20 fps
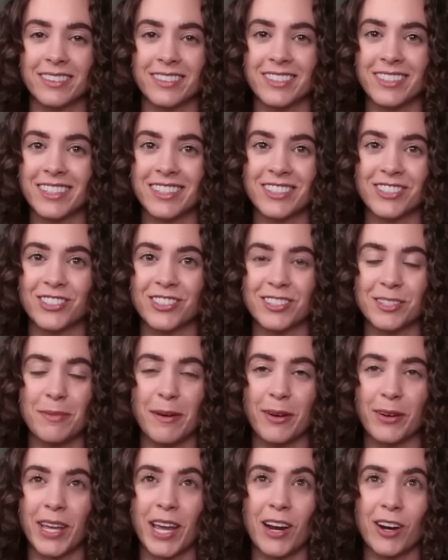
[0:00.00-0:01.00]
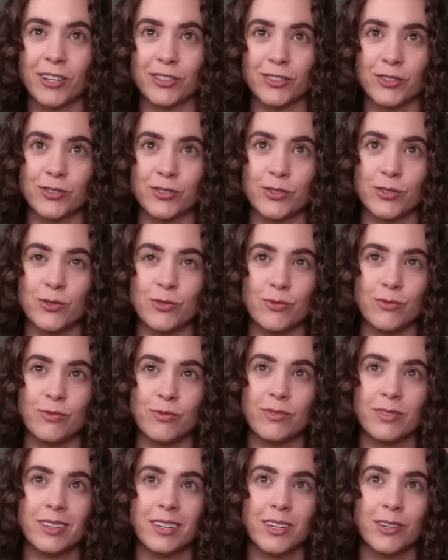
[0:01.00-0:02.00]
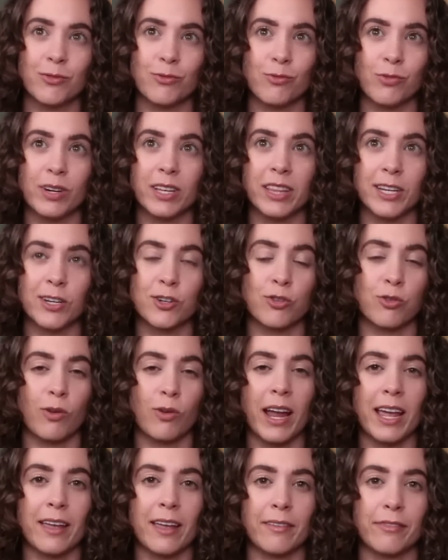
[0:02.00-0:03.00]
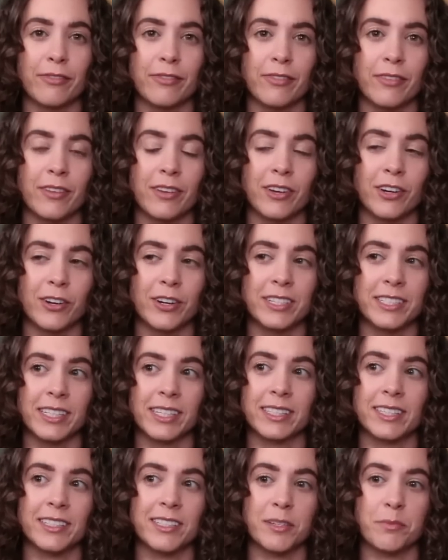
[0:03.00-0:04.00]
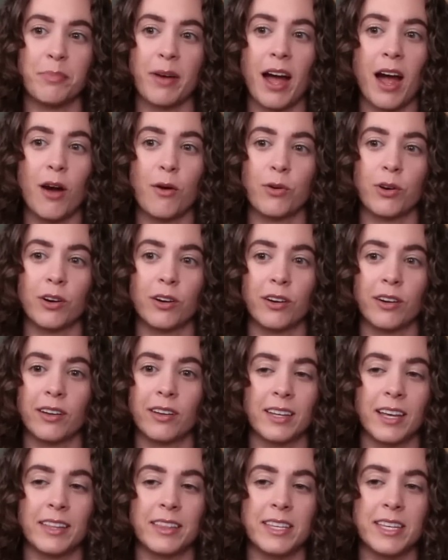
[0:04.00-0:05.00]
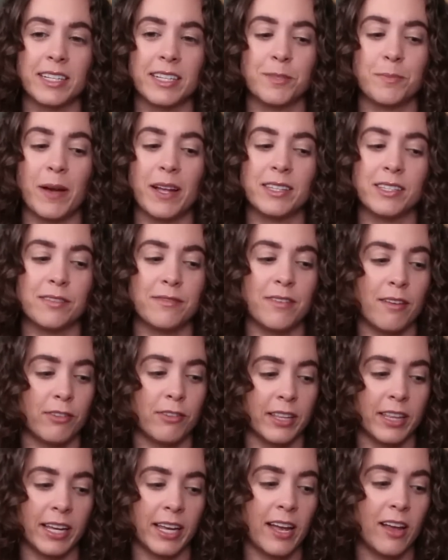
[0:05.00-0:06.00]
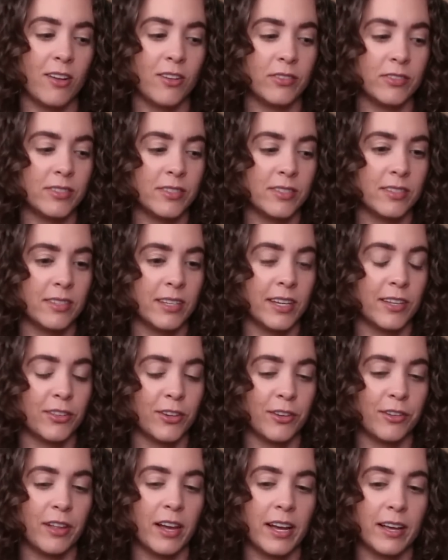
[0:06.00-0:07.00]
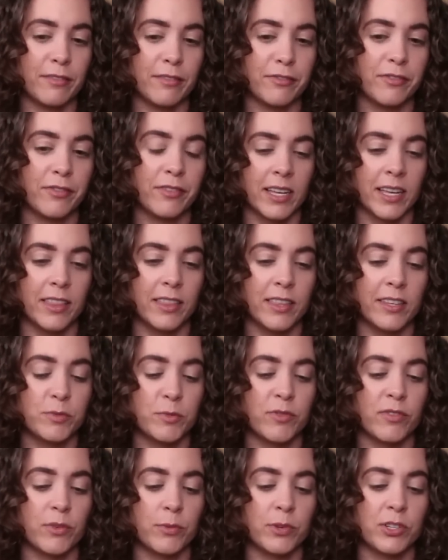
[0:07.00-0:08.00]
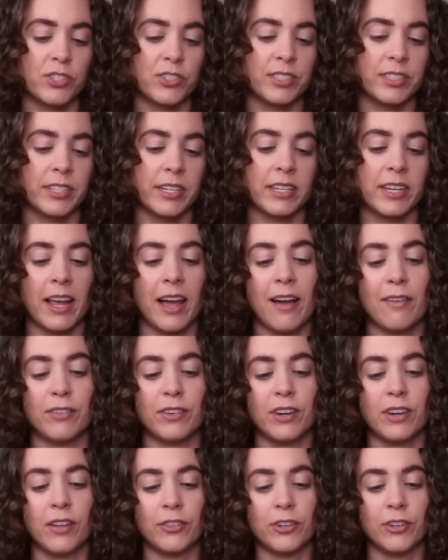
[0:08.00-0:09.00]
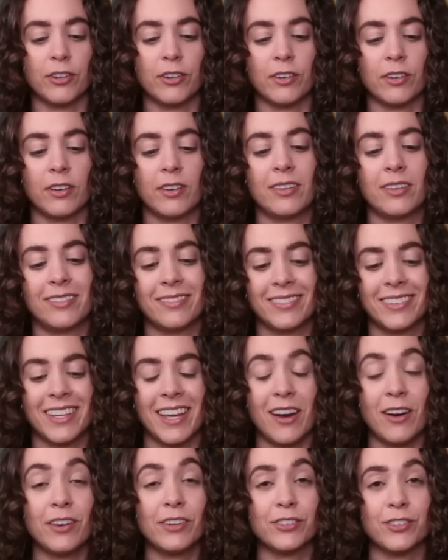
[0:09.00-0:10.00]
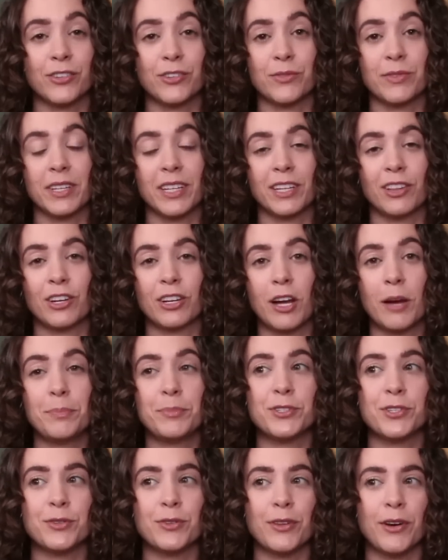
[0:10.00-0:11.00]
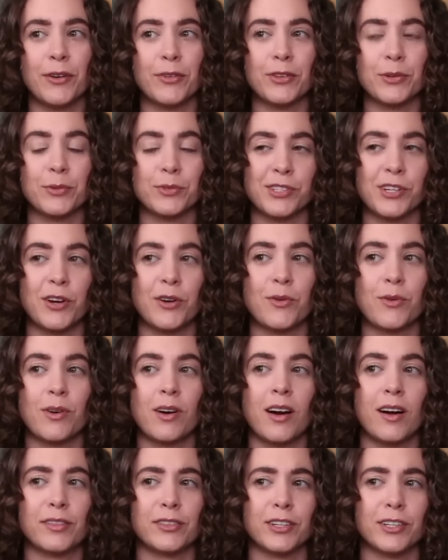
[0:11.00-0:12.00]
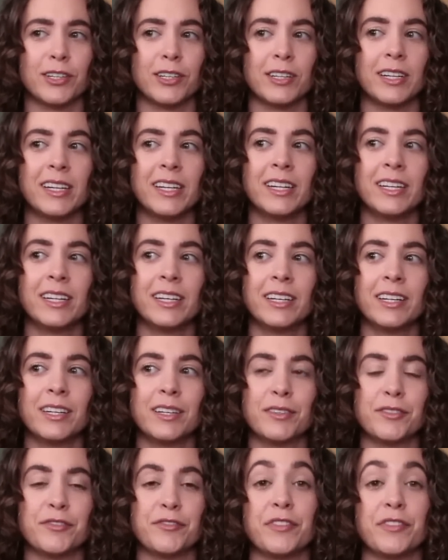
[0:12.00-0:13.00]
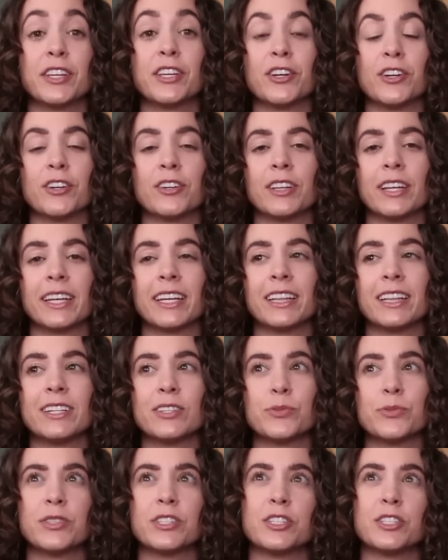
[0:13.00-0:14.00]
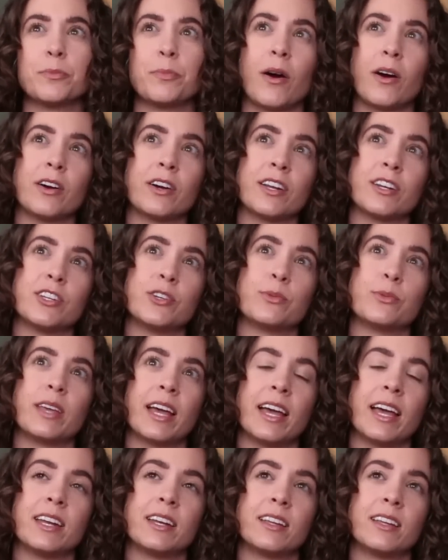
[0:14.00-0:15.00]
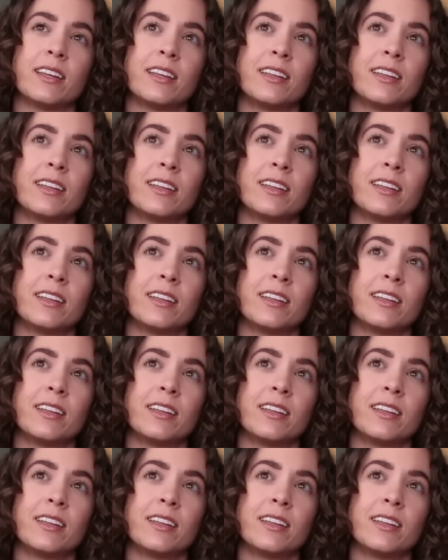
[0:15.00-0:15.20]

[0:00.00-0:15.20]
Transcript: it's just about characters who really crave and are addicted to power at the expense of everything else in their life. In this movie, we just didn't have another character to really look up to, though. There was no other figure. Like, at least with The Departed, you get